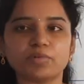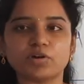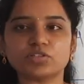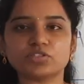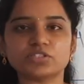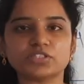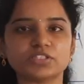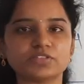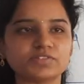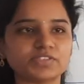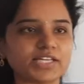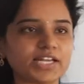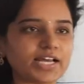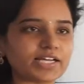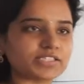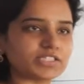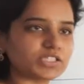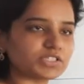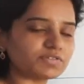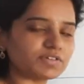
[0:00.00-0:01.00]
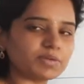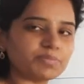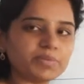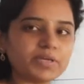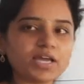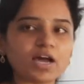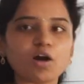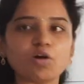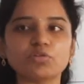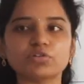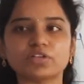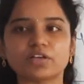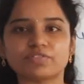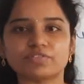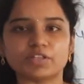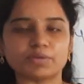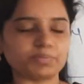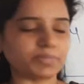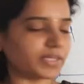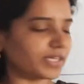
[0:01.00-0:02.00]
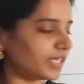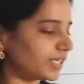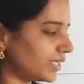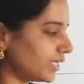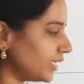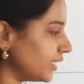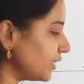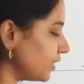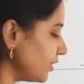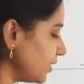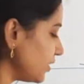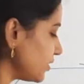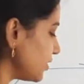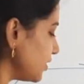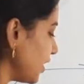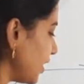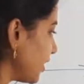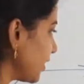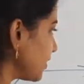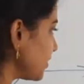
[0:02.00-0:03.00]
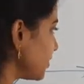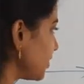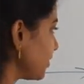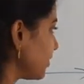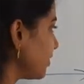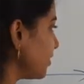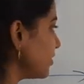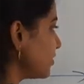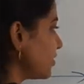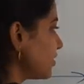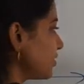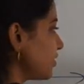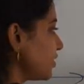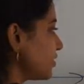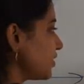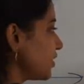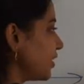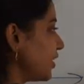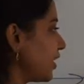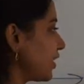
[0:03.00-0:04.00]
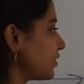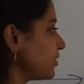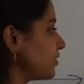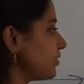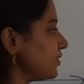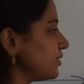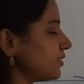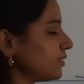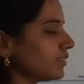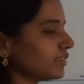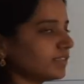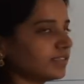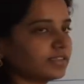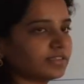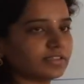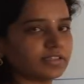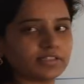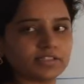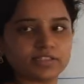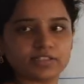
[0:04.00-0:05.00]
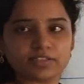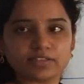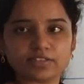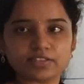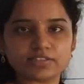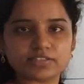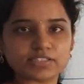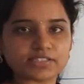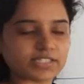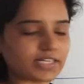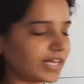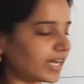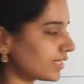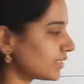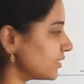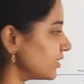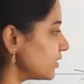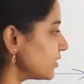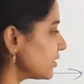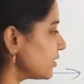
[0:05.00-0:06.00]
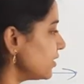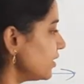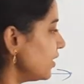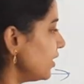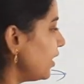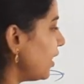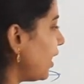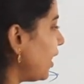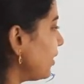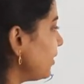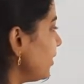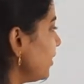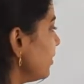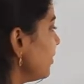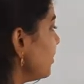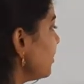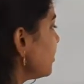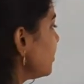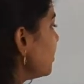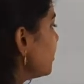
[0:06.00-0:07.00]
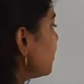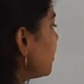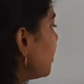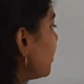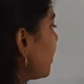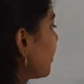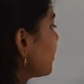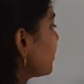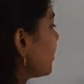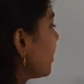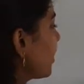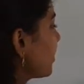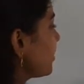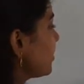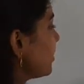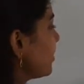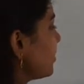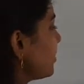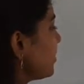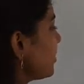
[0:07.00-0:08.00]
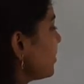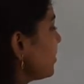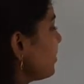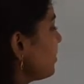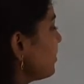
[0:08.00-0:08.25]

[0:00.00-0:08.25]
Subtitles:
Positive z axis will be out of the plane in this direction. This is the z axis, this is z axis, and then this is the x axis,